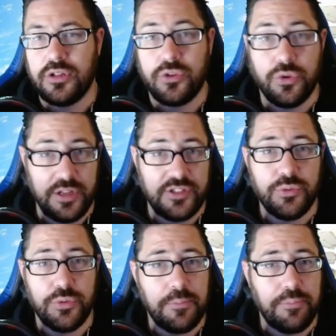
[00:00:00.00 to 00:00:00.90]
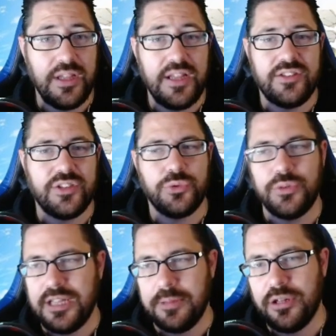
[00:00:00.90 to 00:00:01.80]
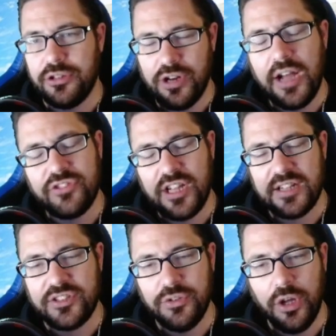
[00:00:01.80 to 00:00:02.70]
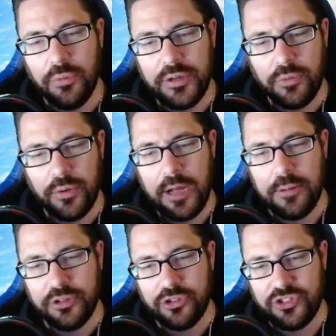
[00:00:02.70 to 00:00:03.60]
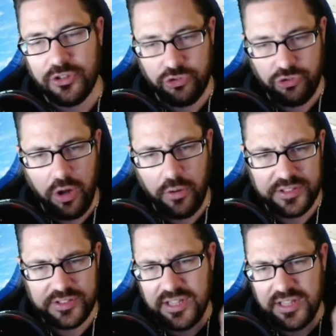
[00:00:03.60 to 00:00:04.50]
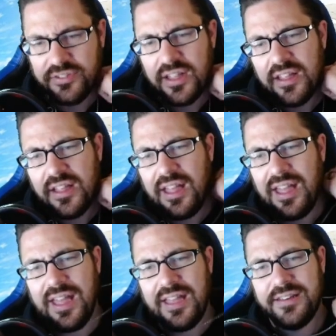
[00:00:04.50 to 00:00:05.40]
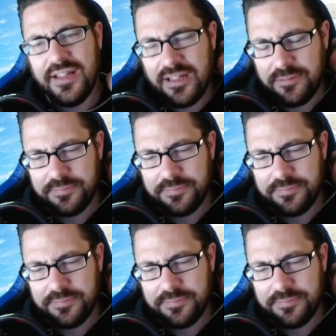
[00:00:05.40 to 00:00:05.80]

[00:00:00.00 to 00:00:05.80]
crits were the place because we kept our drive checks. You know, we were able to still draw in the stuff, and um,